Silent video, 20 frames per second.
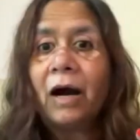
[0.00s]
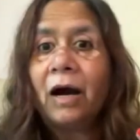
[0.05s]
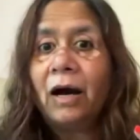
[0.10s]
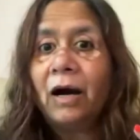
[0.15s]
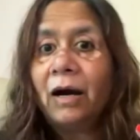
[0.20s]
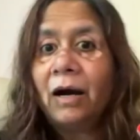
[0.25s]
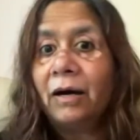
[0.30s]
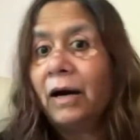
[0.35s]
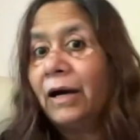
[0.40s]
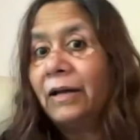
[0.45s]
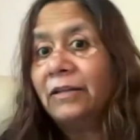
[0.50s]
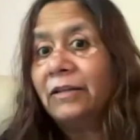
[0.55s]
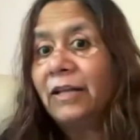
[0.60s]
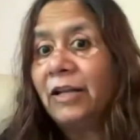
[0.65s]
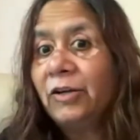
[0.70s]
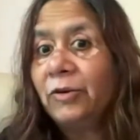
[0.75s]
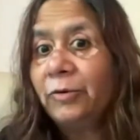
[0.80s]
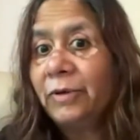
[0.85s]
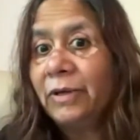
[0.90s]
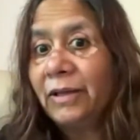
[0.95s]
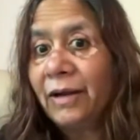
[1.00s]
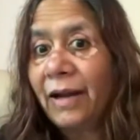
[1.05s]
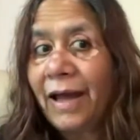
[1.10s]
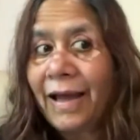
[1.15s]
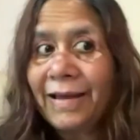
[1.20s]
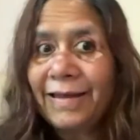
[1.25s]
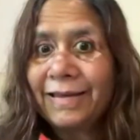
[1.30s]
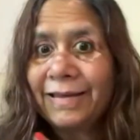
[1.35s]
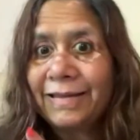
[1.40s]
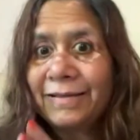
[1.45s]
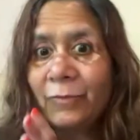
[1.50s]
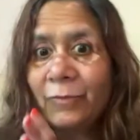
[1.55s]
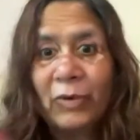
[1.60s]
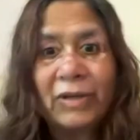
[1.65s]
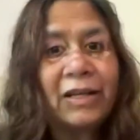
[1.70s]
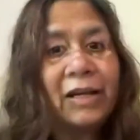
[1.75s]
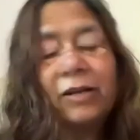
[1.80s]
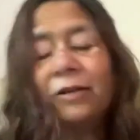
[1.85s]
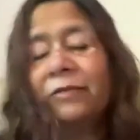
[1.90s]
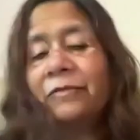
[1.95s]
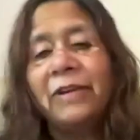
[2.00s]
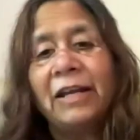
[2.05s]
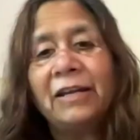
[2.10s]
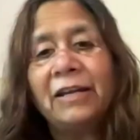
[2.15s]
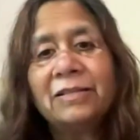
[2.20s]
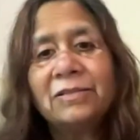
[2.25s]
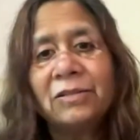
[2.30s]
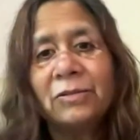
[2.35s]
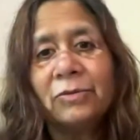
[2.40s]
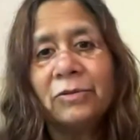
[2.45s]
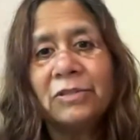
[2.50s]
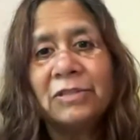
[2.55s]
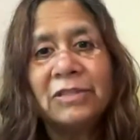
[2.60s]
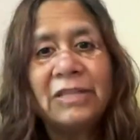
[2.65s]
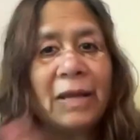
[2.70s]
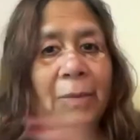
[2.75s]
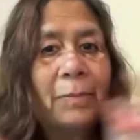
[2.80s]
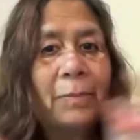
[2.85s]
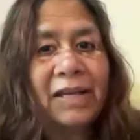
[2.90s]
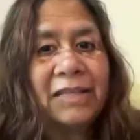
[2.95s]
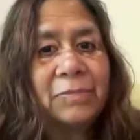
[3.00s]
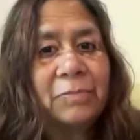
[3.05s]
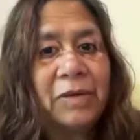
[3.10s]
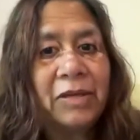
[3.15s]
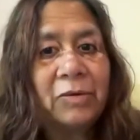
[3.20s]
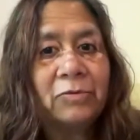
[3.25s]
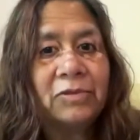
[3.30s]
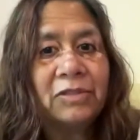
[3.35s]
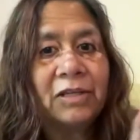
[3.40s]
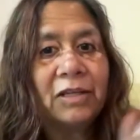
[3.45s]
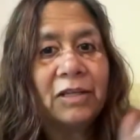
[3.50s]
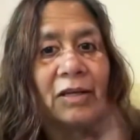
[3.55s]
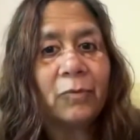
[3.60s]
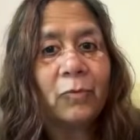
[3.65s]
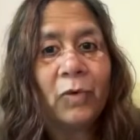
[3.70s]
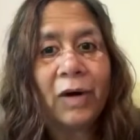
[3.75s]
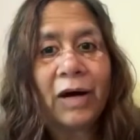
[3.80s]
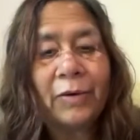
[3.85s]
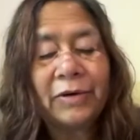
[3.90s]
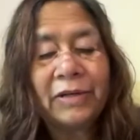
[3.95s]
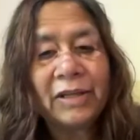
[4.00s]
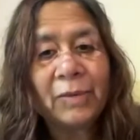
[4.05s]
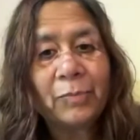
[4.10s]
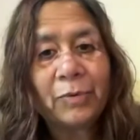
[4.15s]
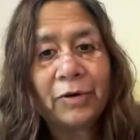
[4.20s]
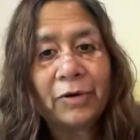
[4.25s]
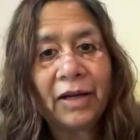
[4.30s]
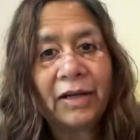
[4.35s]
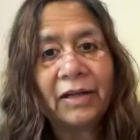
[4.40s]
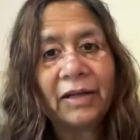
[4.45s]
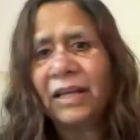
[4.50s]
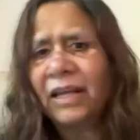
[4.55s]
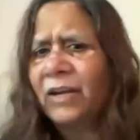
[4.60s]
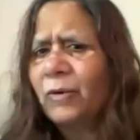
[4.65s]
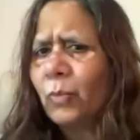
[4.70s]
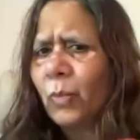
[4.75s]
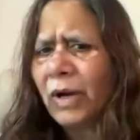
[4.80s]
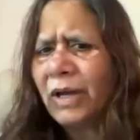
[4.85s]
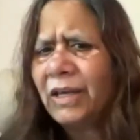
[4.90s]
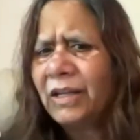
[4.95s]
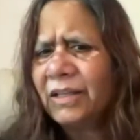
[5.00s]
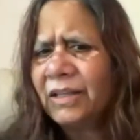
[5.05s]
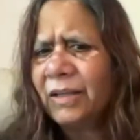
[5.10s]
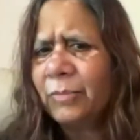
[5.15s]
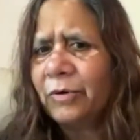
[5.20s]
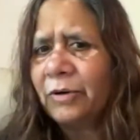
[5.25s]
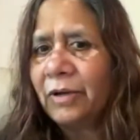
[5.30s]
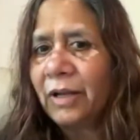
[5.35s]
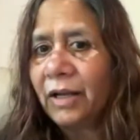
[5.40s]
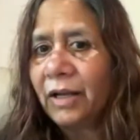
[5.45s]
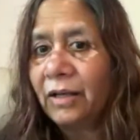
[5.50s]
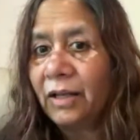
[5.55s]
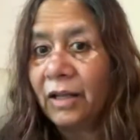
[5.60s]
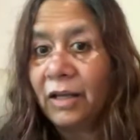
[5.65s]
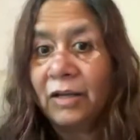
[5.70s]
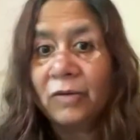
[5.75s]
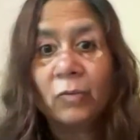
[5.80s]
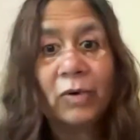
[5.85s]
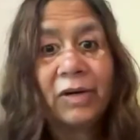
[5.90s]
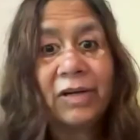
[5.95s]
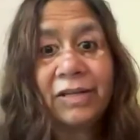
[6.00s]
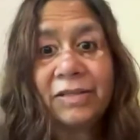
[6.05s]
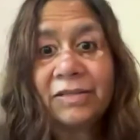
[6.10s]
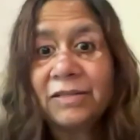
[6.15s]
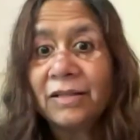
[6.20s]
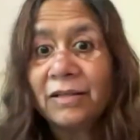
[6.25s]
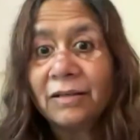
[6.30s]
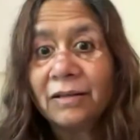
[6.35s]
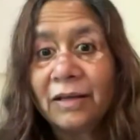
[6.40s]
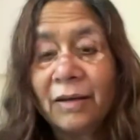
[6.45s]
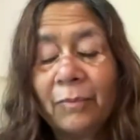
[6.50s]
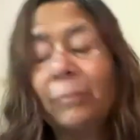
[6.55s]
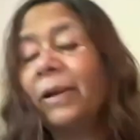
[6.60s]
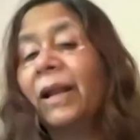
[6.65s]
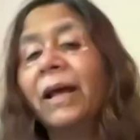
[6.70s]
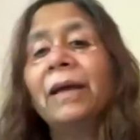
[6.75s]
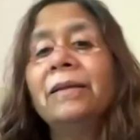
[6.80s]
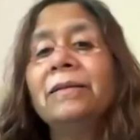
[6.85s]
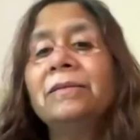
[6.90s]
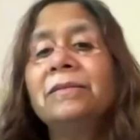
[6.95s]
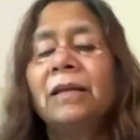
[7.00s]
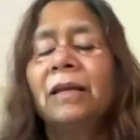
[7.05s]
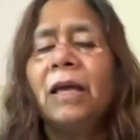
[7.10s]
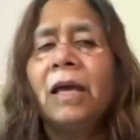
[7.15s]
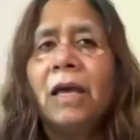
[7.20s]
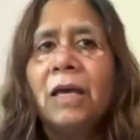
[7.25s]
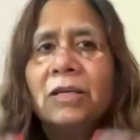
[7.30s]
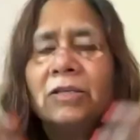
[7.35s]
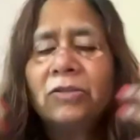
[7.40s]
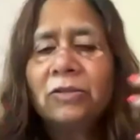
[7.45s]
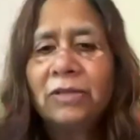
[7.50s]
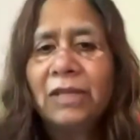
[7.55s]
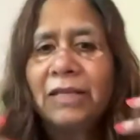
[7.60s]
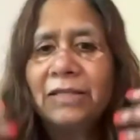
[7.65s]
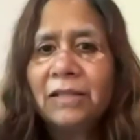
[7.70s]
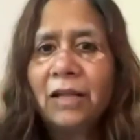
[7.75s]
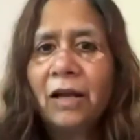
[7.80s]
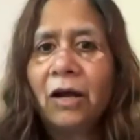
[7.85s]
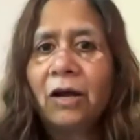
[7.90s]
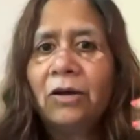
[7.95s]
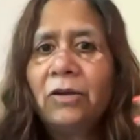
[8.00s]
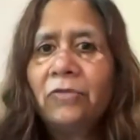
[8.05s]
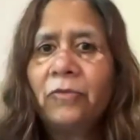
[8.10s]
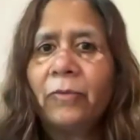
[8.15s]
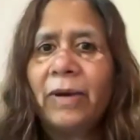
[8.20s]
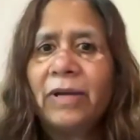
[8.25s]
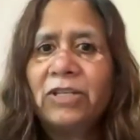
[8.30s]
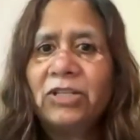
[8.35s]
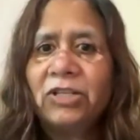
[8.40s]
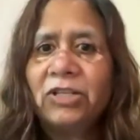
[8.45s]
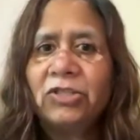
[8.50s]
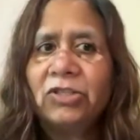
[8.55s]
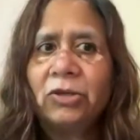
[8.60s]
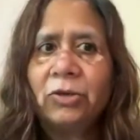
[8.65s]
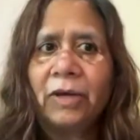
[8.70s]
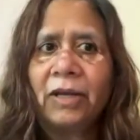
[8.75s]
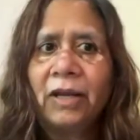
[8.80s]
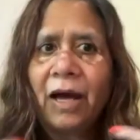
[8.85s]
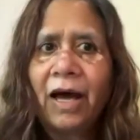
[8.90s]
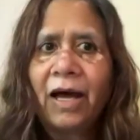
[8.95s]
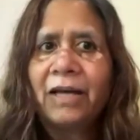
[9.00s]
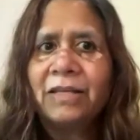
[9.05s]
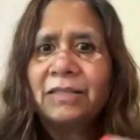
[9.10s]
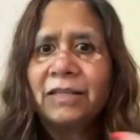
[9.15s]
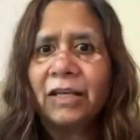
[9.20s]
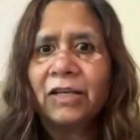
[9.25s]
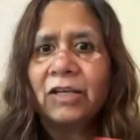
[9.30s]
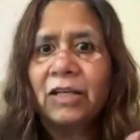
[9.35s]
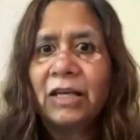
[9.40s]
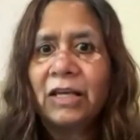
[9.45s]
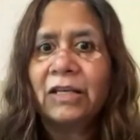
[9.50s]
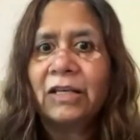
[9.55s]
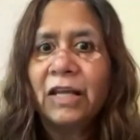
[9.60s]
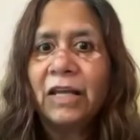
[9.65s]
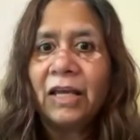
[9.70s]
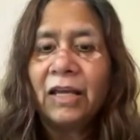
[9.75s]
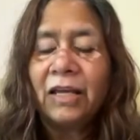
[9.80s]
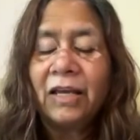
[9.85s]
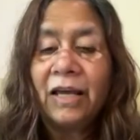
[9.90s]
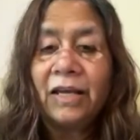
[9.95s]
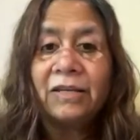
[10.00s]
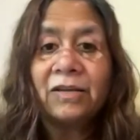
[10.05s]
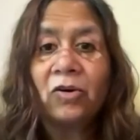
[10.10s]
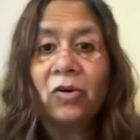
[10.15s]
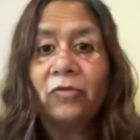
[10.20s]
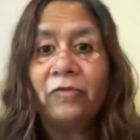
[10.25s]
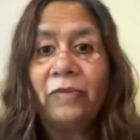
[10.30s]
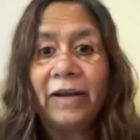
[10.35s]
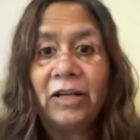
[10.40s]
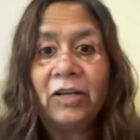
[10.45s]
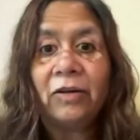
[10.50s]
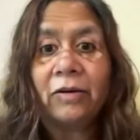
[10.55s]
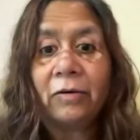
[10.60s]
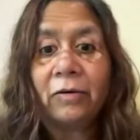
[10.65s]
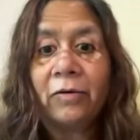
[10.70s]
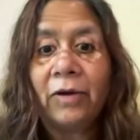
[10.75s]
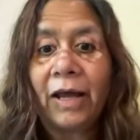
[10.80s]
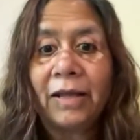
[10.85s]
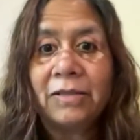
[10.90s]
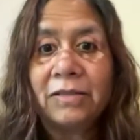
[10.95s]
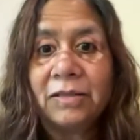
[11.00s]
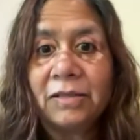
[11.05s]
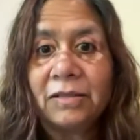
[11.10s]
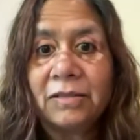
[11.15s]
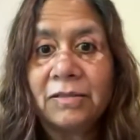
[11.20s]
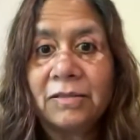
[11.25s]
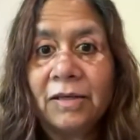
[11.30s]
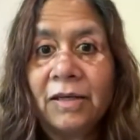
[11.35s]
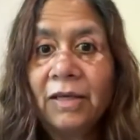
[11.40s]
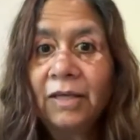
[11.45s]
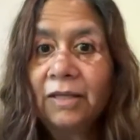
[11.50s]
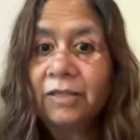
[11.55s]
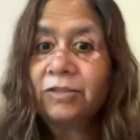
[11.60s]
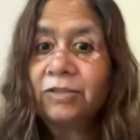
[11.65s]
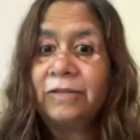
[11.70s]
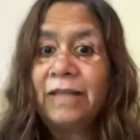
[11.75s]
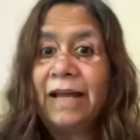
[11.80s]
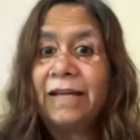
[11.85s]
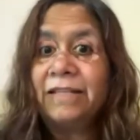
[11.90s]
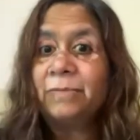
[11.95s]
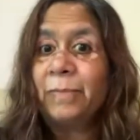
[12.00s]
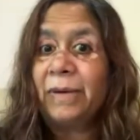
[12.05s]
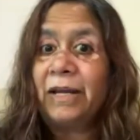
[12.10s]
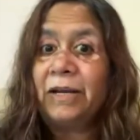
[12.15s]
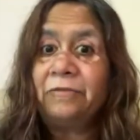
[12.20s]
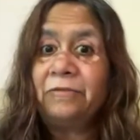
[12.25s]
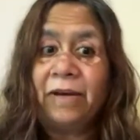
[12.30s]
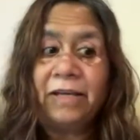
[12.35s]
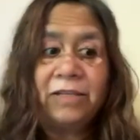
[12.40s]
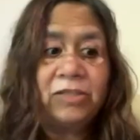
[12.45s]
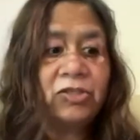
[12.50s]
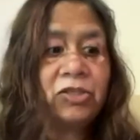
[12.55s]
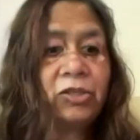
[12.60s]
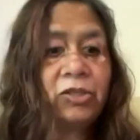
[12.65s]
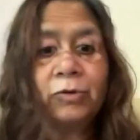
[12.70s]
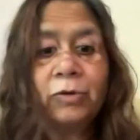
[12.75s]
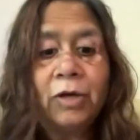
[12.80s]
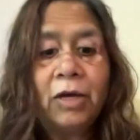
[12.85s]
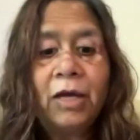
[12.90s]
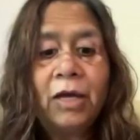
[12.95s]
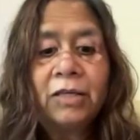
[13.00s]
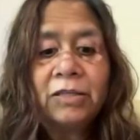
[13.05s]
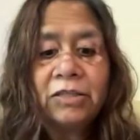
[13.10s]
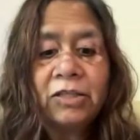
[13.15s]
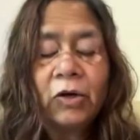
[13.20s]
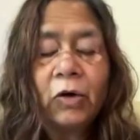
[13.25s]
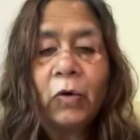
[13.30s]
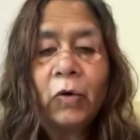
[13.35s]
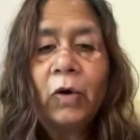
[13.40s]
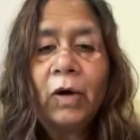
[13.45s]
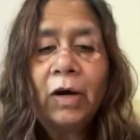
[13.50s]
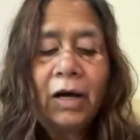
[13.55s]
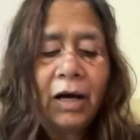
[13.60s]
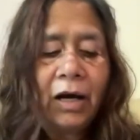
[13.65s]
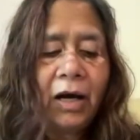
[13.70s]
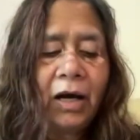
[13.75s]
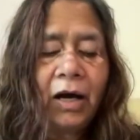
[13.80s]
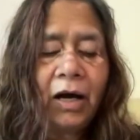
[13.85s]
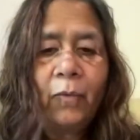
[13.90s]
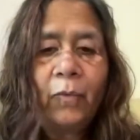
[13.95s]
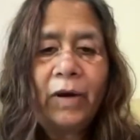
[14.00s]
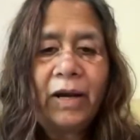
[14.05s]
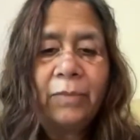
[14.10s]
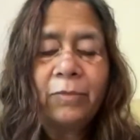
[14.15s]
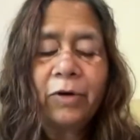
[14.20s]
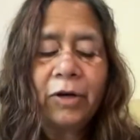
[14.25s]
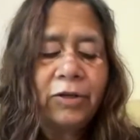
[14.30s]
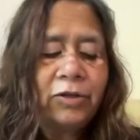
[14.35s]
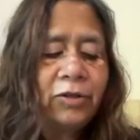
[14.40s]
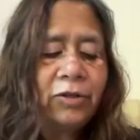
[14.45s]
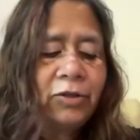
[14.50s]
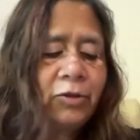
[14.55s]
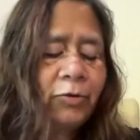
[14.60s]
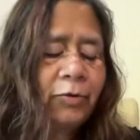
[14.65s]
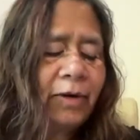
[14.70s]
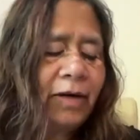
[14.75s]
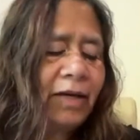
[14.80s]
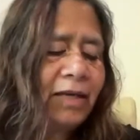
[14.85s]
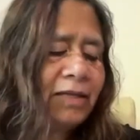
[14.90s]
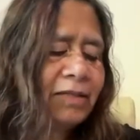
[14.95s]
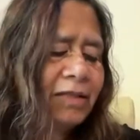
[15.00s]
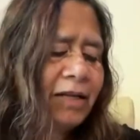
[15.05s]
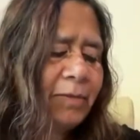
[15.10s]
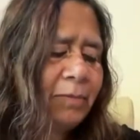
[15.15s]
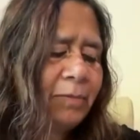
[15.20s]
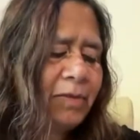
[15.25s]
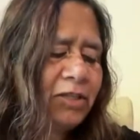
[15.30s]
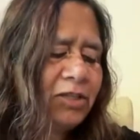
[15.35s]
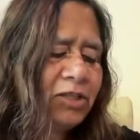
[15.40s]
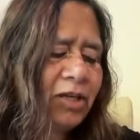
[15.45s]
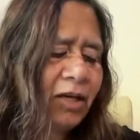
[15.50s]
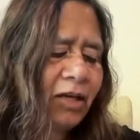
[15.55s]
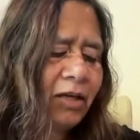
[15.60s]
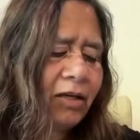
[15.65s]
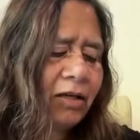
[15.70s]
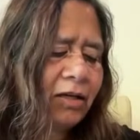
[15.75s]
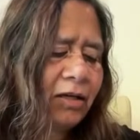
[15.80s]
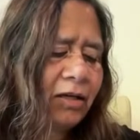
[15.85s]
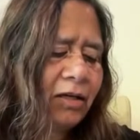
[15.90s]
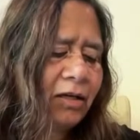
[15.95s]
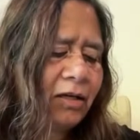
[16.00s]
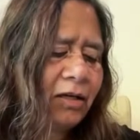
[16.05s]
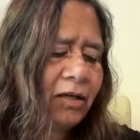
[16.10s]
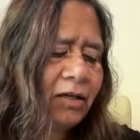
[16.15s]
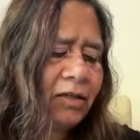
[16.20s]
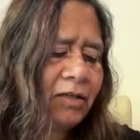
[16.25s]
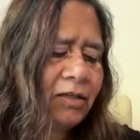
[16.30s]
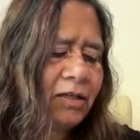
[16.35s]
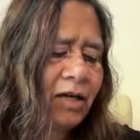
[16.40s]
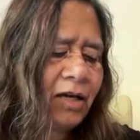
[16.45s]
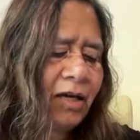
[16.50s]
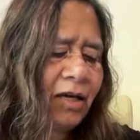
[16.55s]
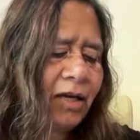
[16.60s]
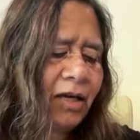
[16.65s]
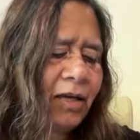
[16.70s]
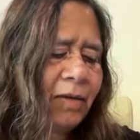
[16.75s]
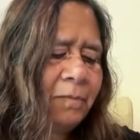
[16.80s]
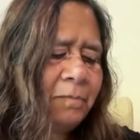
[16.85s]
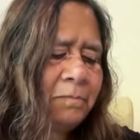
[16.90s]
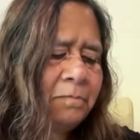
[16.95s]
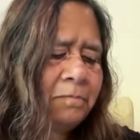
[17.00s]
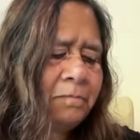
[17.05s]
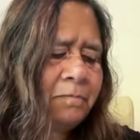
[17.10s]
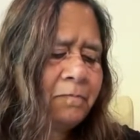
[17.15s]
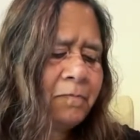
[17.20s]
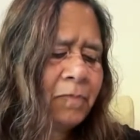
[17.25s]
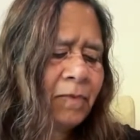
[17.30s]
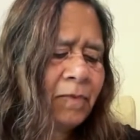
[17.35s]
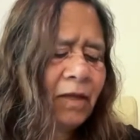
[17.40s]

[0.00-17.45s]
Are they doing RAG? What kind of data source they must be using? How are they protecting it? Why are they protecting it? What is their compliance thing? So there's a lot of questions you can ask and dig and go find your own answers. So that's my advice to you. So what I'm going to do is, let me check on a time.